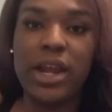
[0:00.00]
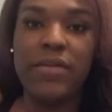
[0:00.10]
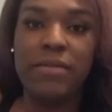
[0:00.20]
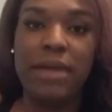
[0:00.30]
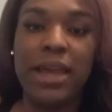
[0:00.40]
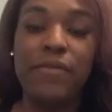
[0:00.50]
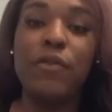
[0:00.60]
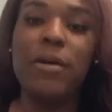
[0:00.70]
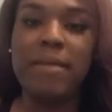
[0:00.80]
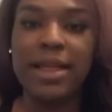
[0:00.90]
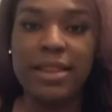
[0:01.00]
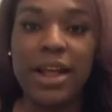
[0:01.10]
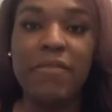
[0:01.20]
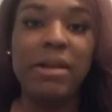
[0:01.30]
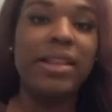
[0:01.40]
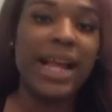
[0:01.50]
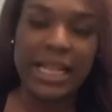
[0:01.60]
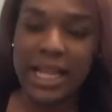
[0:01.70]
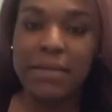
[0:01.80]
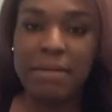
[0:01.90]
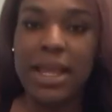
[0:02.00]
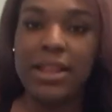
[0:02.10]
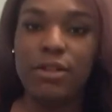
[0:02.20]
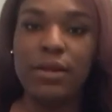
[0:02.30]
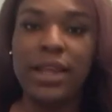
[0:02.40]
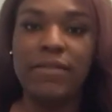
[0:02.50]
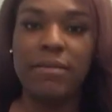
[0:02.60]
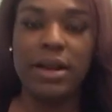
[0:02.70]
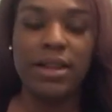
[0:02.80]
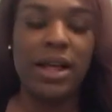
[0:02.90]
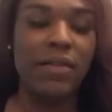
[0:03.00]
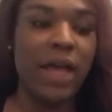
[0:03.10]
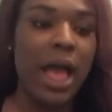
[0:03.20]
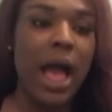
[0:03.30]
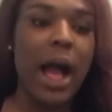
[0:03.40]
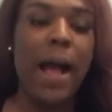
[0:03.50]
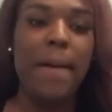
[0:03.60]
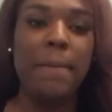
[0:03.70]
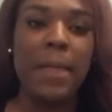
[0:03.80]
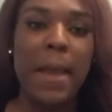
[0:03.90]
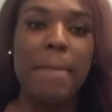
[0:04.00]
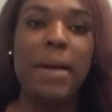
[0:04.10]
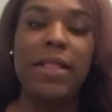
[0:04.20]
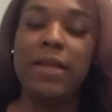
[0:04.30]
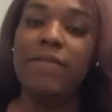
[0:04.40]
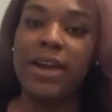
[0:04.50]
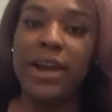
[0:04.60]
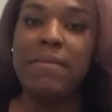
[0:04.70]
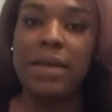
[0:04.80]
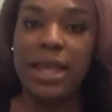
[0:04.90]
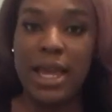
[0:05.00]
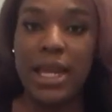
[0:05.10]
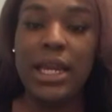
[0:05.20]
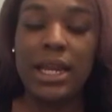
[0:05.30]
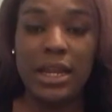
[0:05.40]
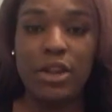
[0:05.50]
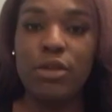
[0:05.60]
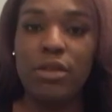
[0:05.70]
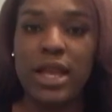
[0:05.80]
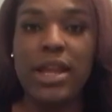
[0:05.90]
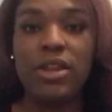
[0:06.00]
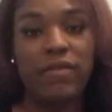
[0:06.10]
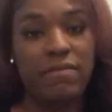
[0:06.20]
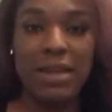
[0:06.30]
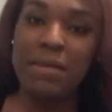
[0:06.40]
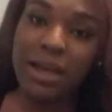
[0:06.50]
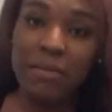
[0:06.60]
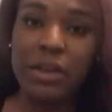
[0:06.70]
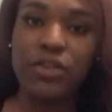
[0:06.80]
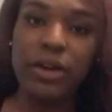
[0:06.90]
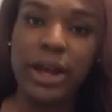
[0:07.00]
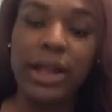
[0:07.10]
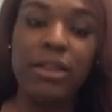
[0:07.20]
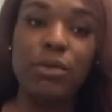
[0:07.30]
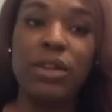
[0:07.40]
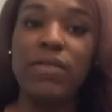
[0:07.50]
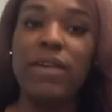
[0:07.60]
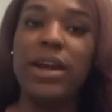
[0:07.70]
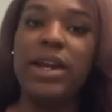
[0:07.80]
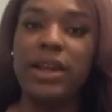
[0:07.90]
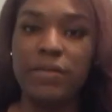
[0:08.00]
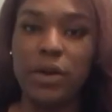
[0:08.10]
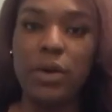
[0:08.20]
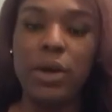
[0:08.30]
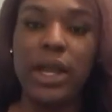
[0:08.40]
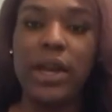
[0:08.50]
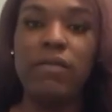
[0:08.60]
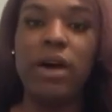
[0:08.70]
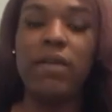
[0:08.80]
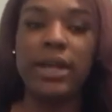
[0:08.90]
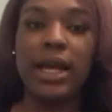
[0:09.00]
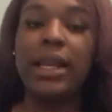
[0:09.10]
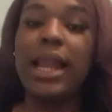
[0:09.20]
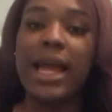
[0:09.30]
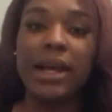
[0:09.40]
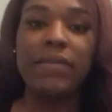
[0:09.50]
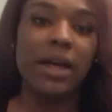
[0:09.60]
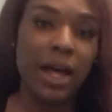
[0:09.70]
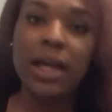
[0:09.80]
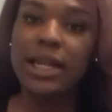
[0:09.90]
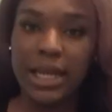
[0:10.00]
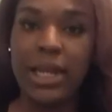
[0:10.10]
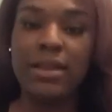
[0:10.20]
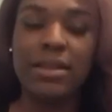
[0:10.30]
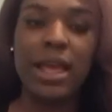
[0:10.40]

ever made for myself, because I then began to live for myself. But the very beginning, initial stage of me becoming trans was very difficult. It involved a lot of ugliness.